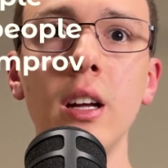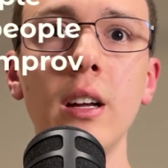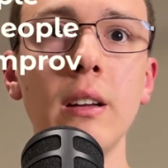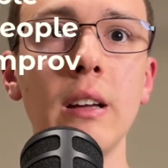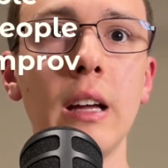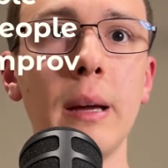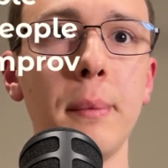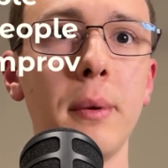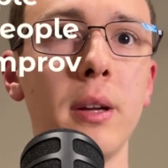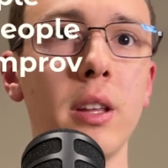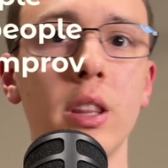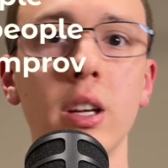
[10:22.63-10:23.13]

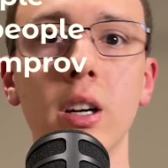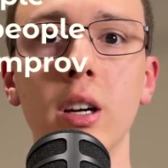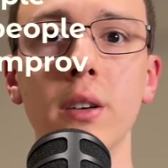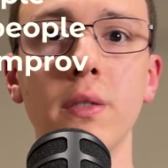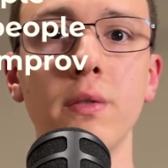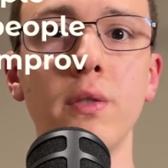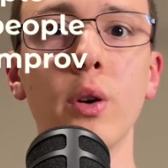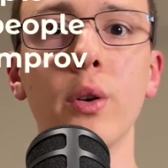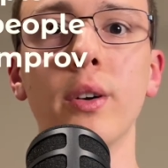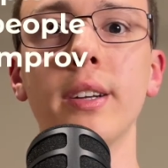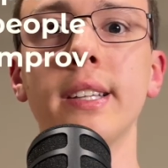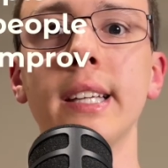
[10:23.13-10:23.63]
Maybe they're
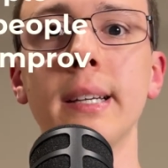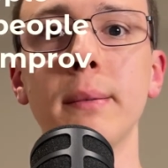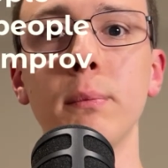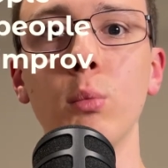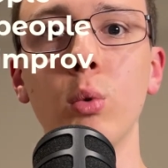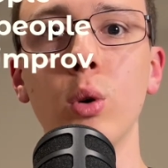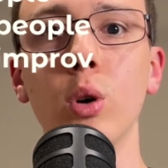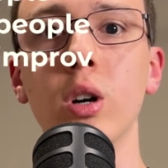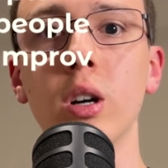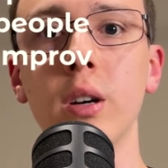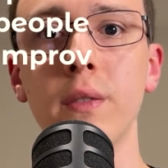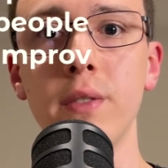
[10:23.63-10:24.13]
focusing
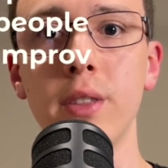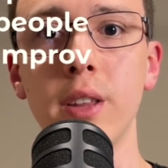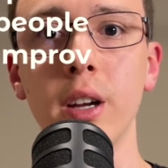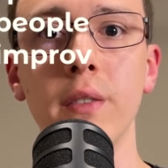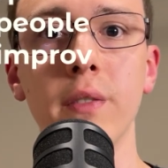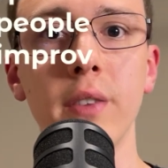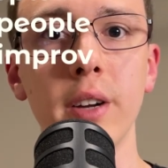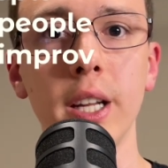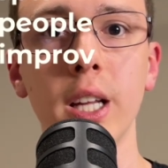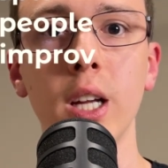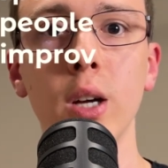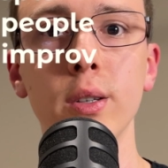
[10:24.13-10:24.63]
more of their
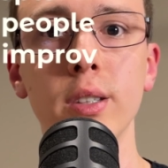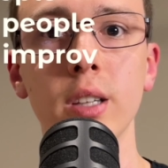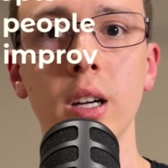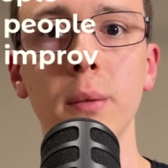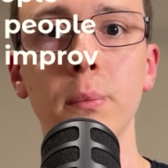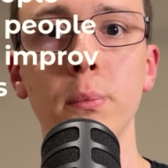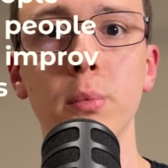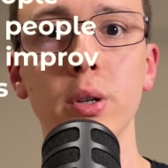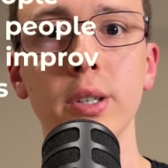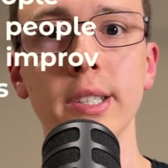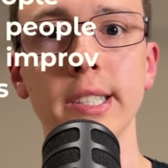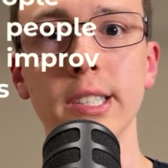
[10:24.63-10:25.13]
videos on
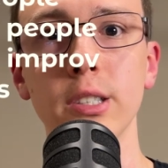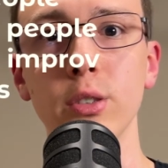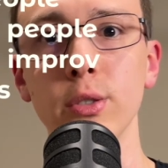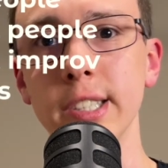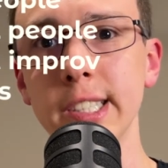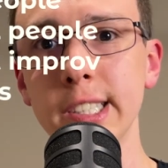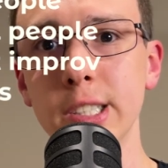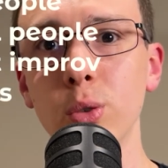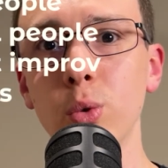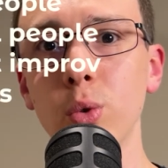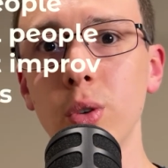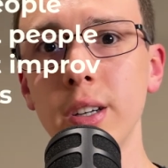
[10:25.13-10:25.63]
personal
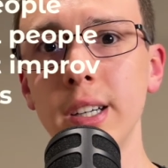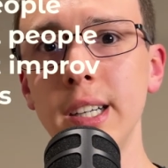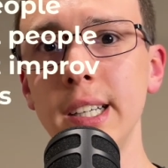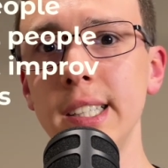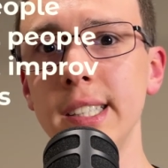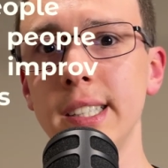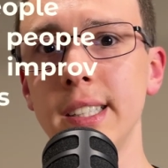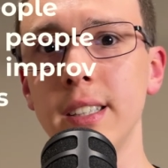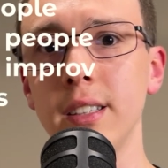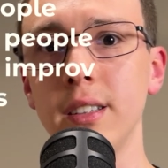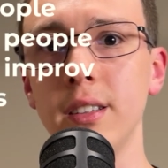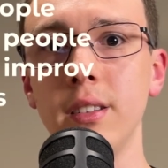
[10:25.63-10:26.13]

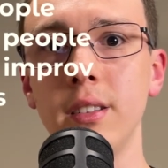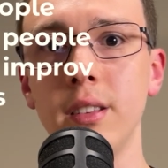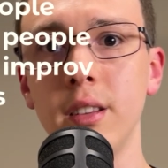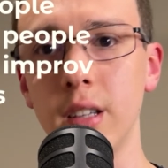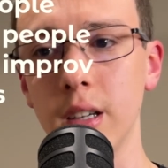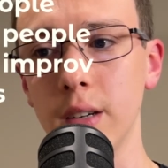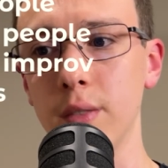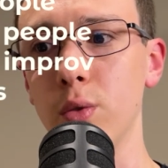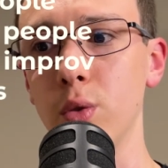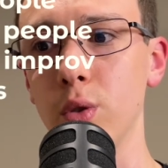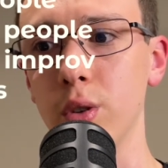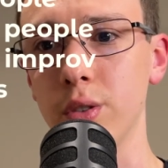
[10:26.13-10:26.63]
stories, and
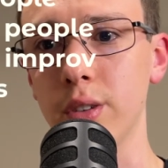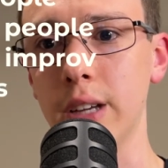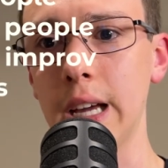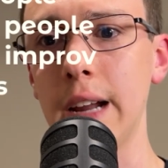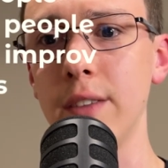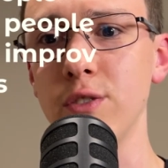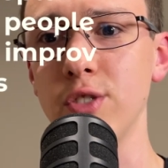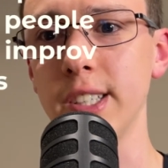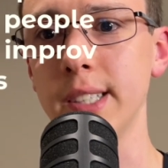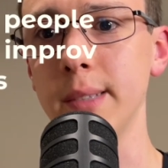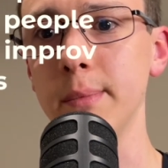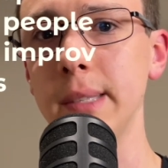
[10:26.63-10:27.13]
therefore kind of
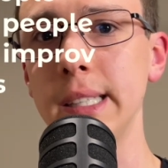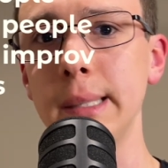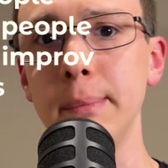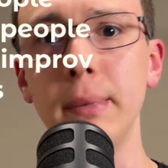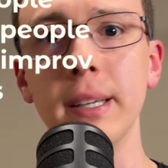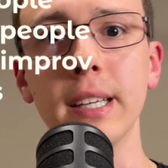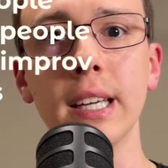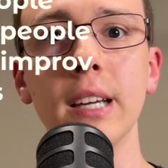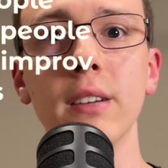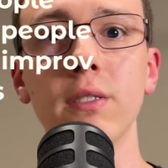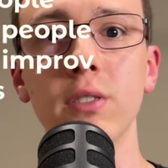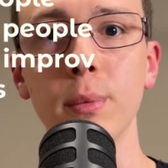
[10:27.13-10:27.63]
just
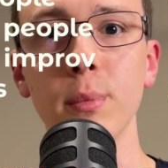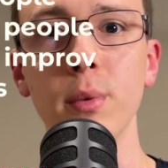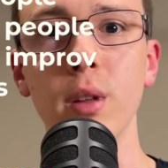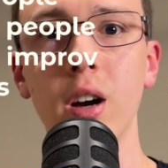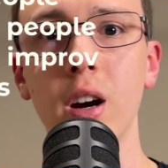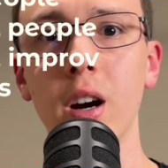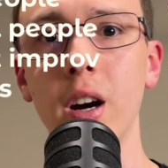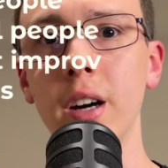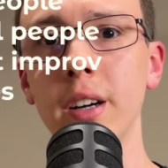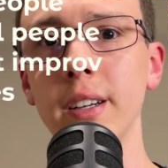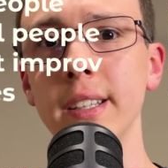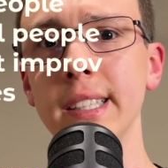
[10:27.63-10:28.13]
speaking from the
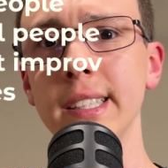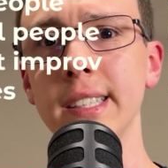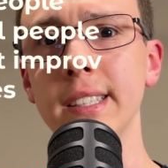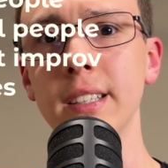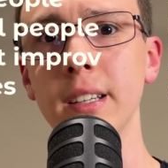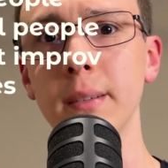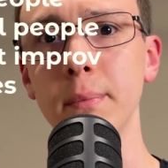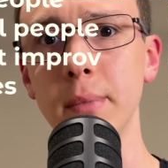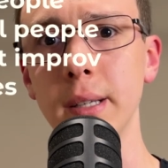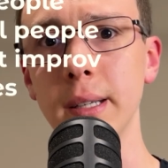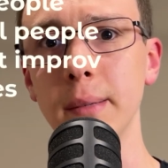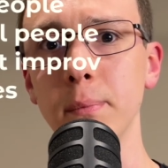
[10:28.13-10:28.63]
heart is a
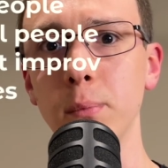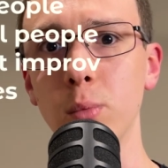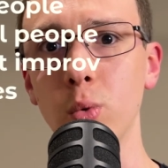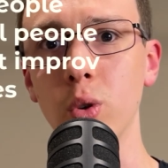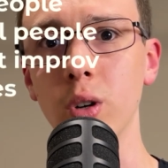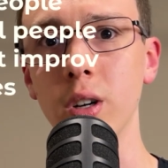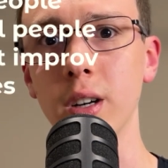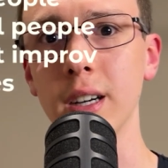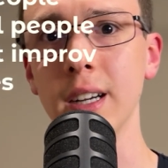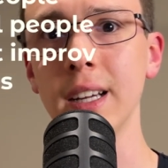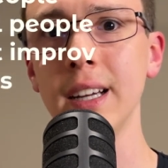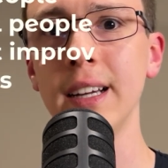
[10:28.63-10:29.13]
bit
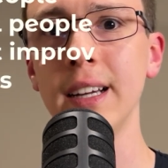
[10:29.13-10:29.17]
more